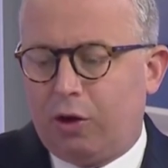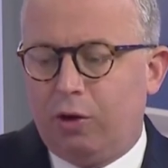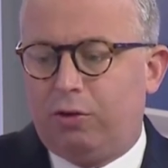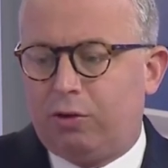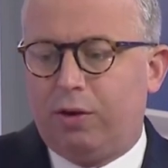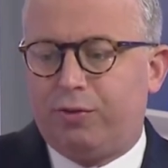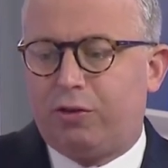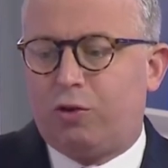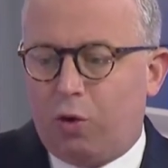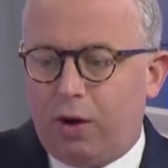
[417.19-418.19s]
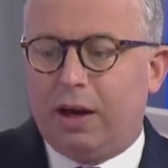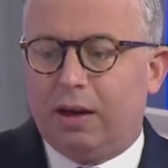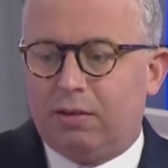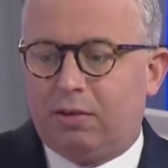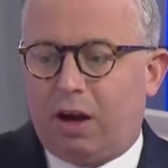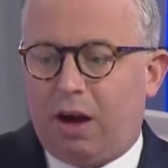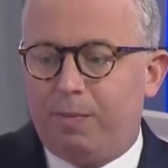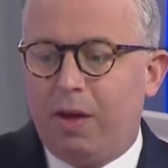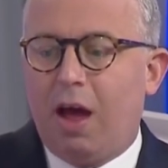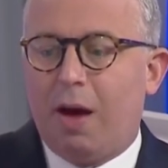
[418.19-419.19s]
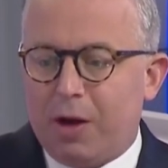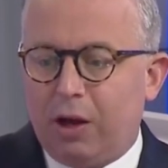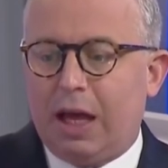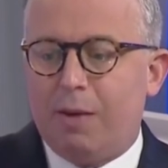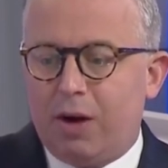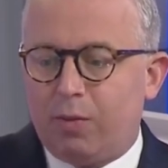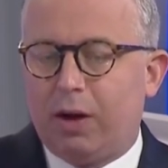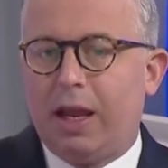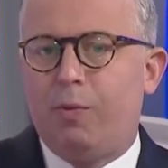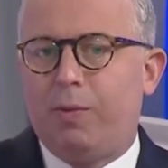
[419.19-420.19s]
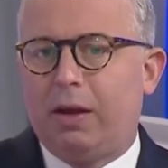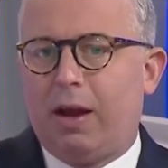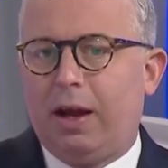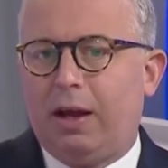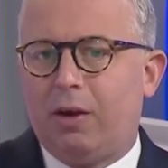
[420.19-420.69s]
good sort of stories about Labor and what Labor would be like.